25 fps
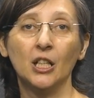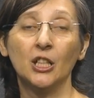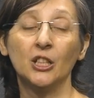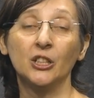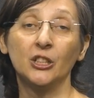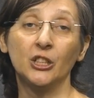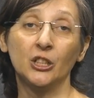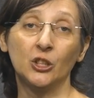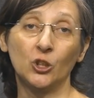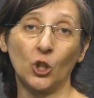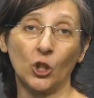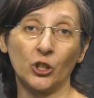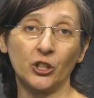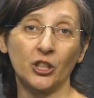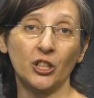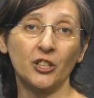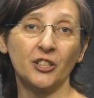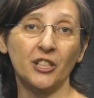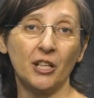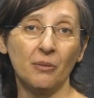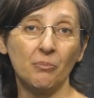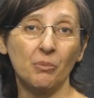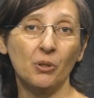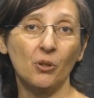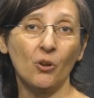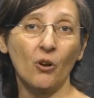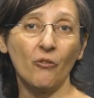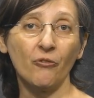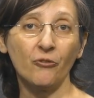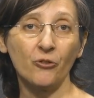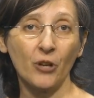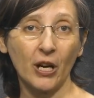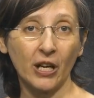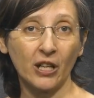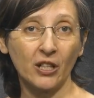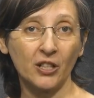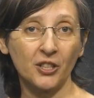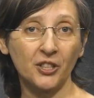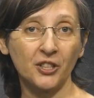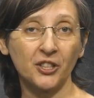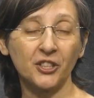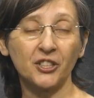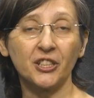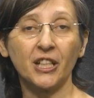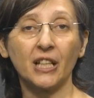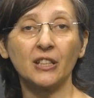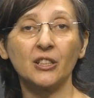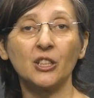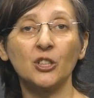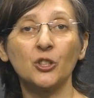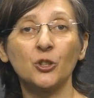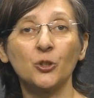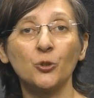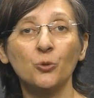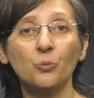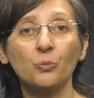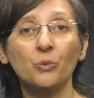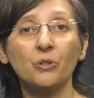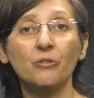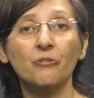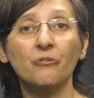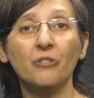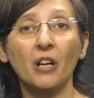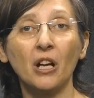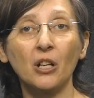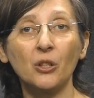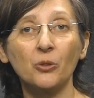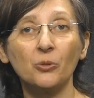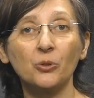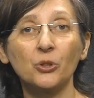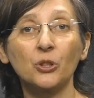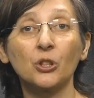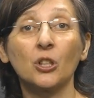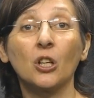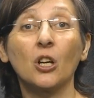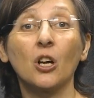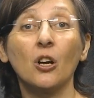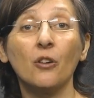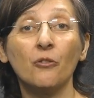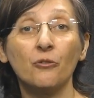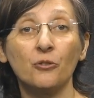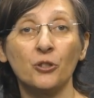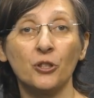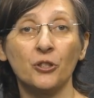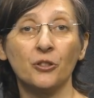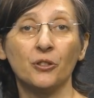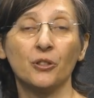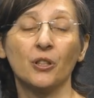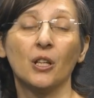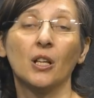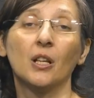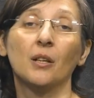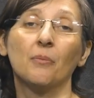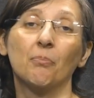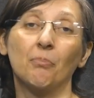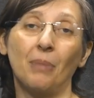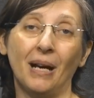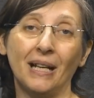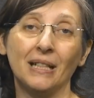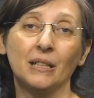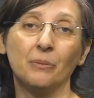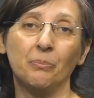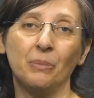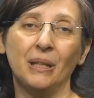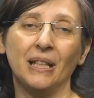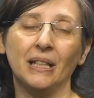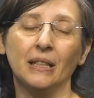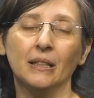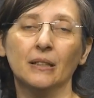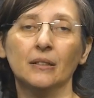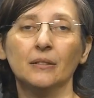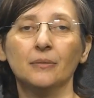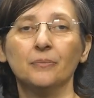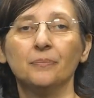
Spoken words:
the total number of records that assume the values covered by the bin.